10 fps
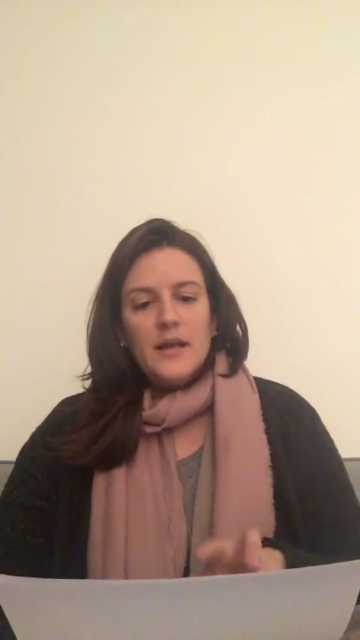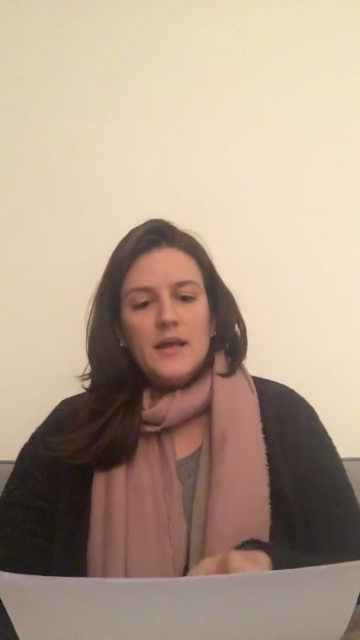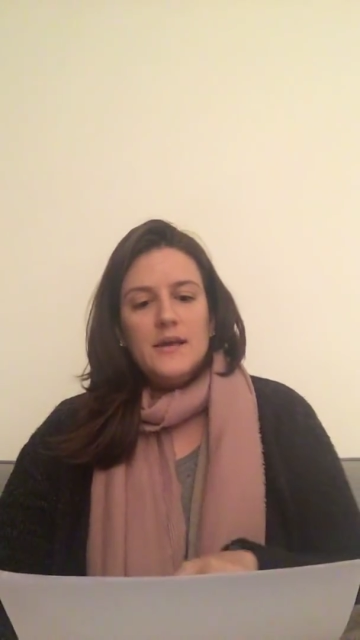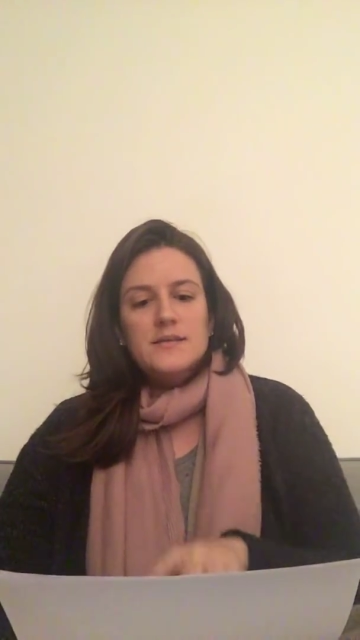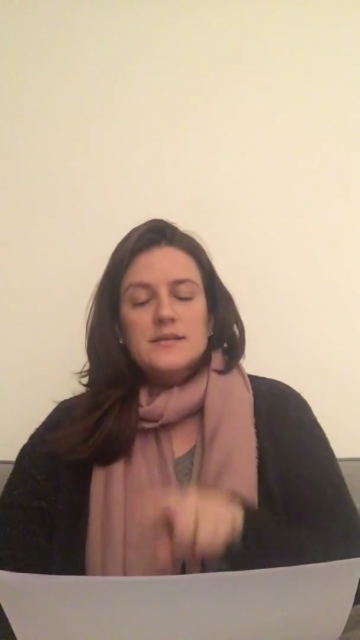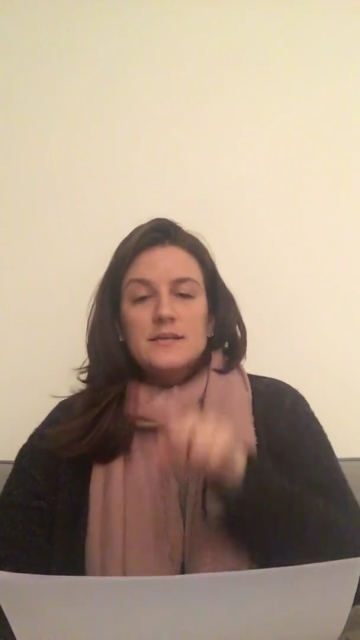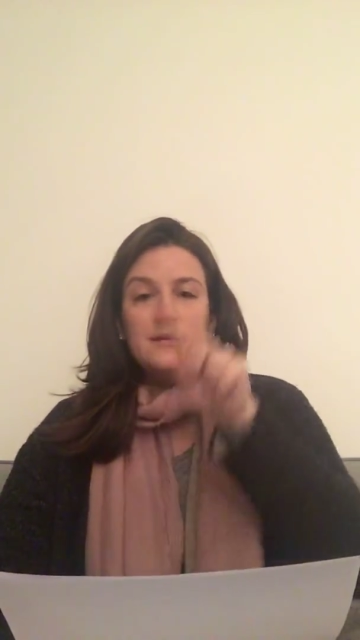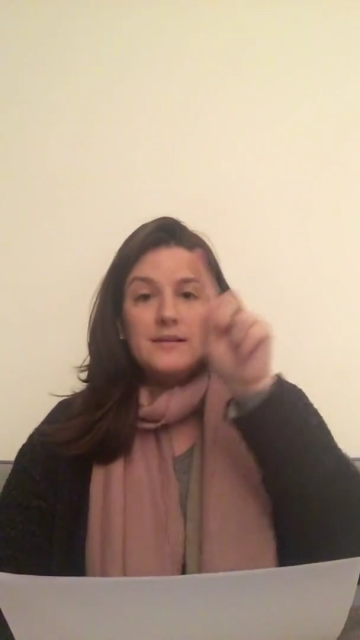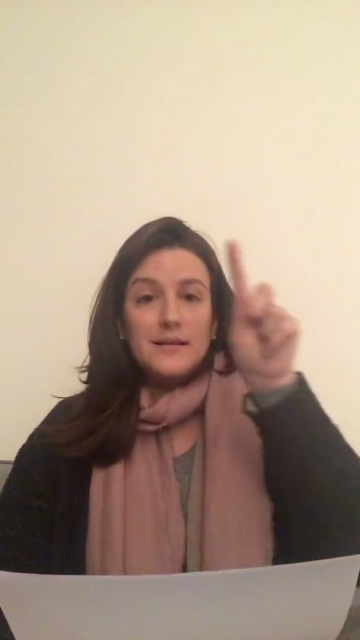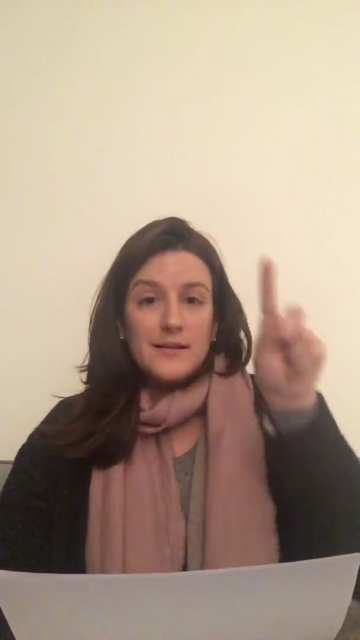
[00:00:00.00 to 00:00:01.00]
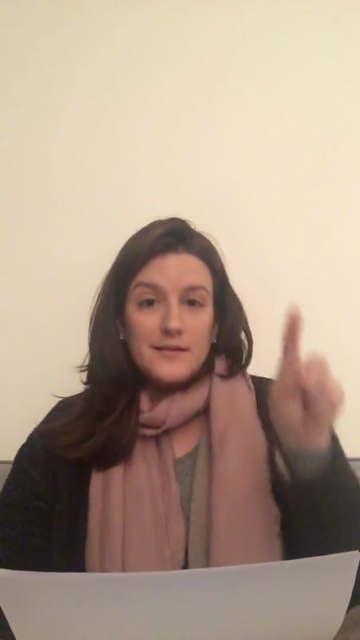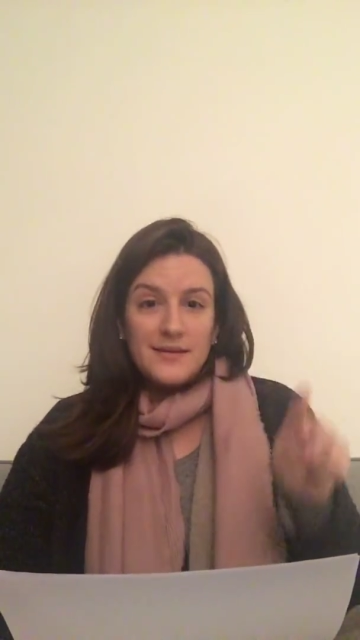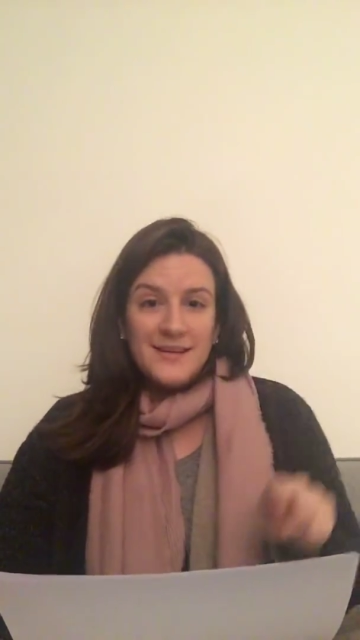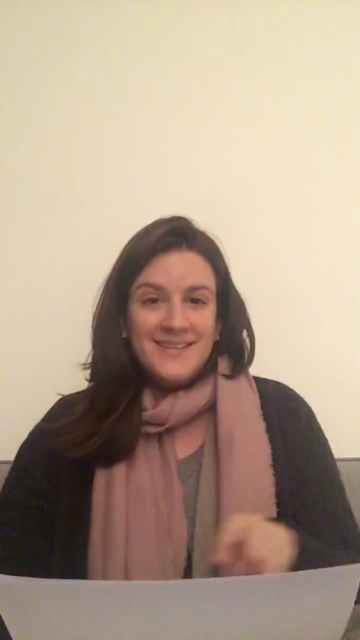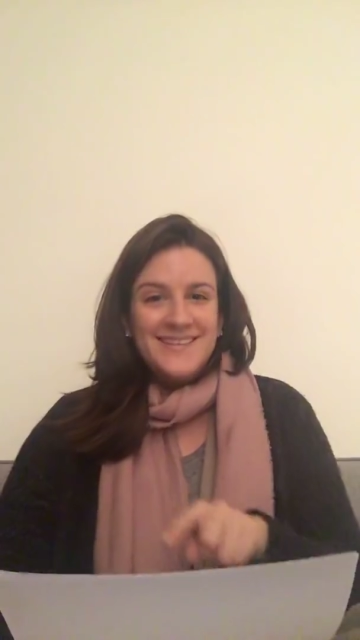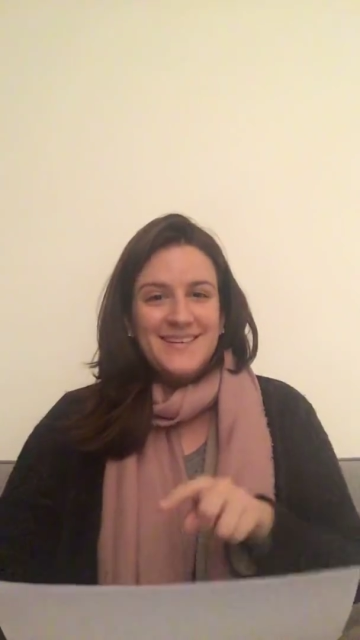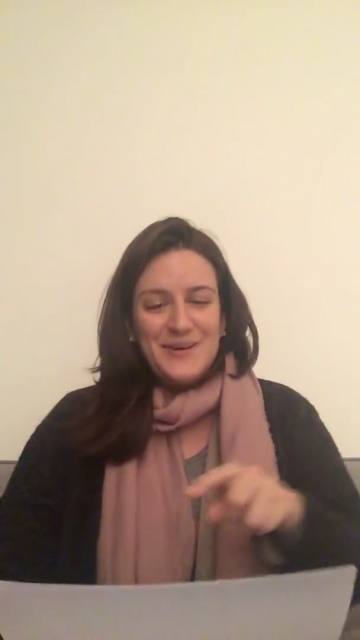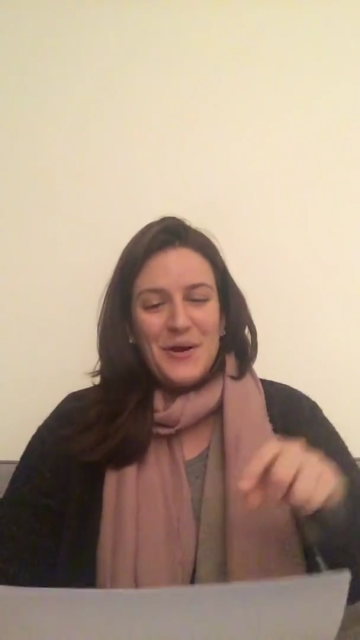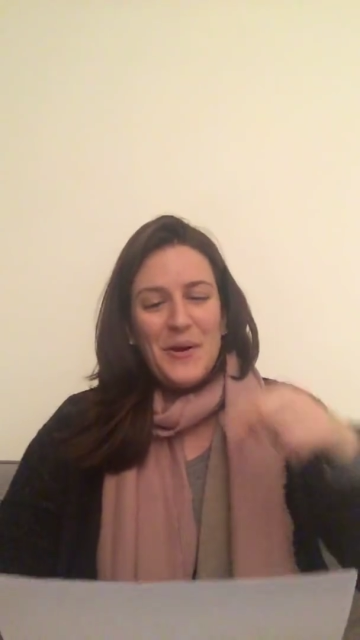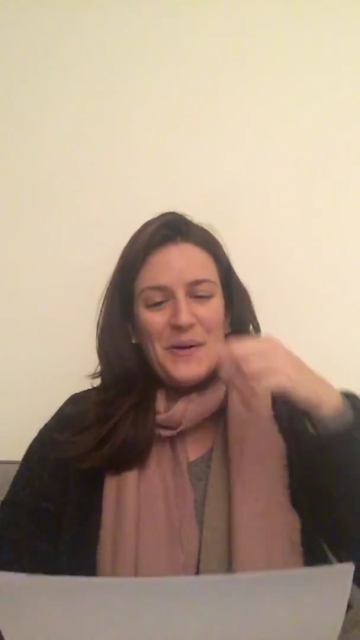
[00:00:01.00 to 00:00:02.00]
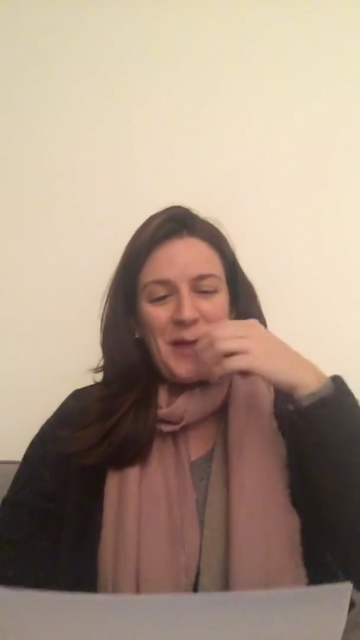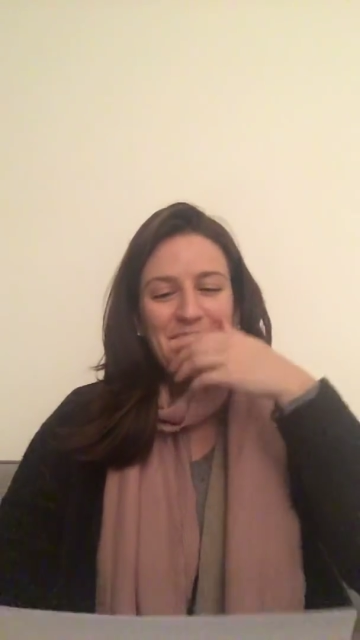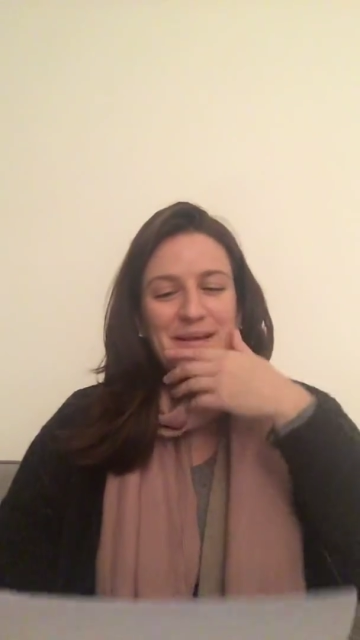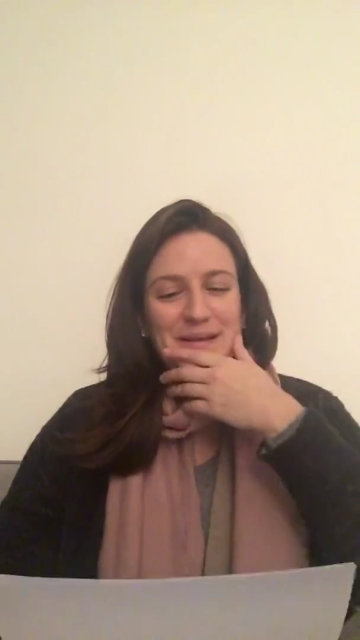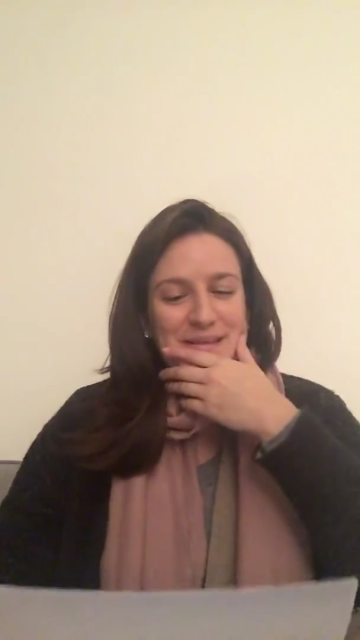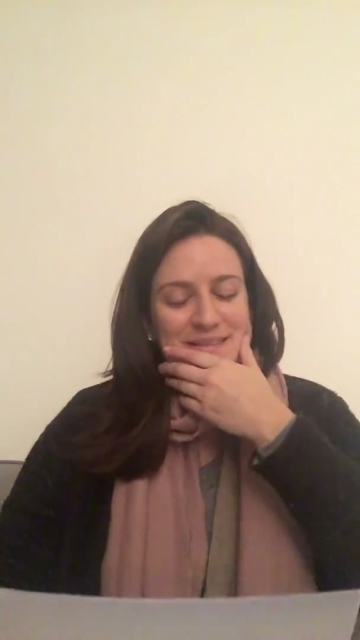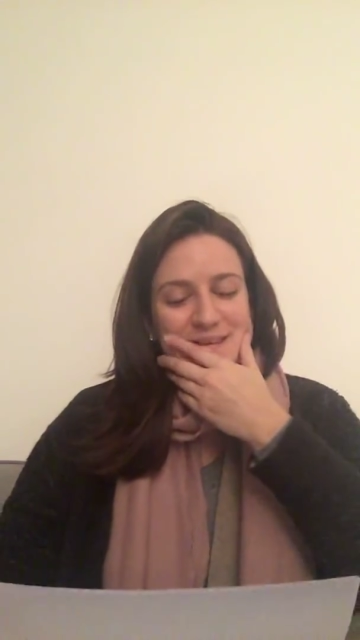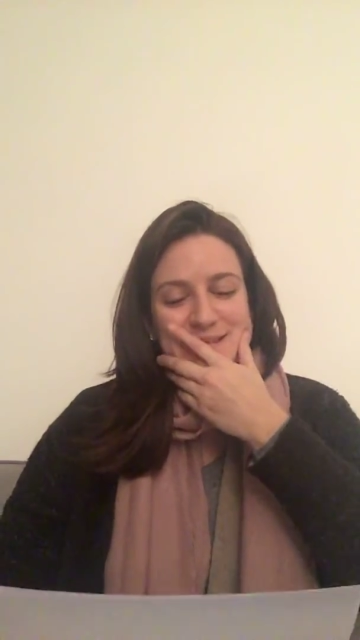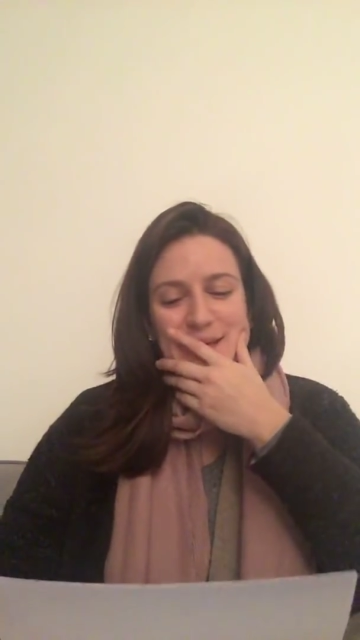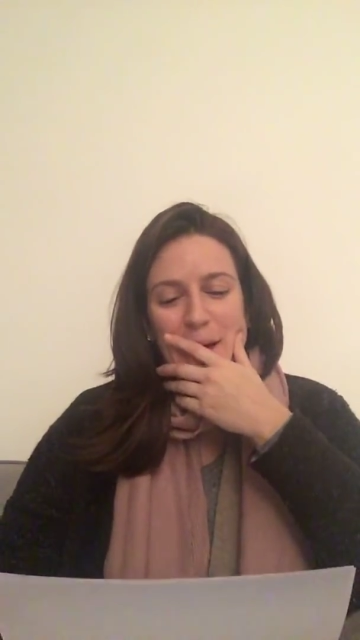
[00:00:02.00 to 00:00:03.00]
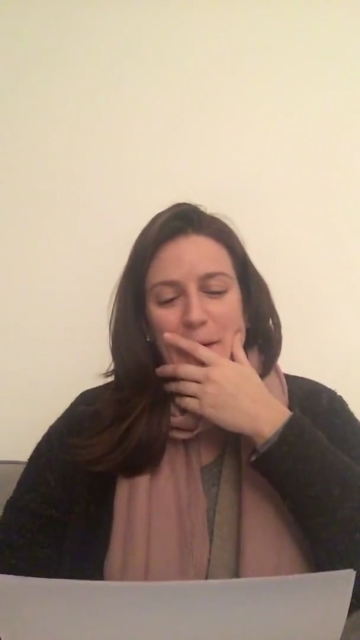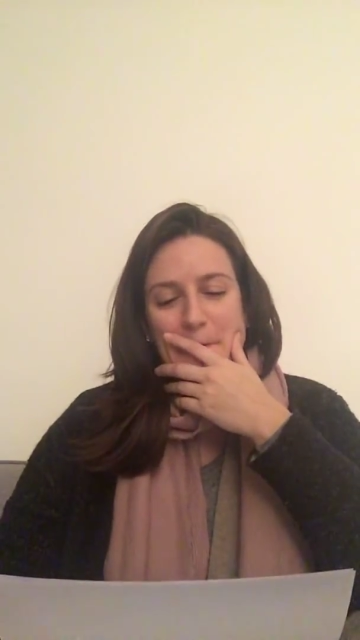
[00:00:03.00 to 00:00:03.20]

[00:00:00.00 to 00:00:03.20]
and Lilith. And Lilith is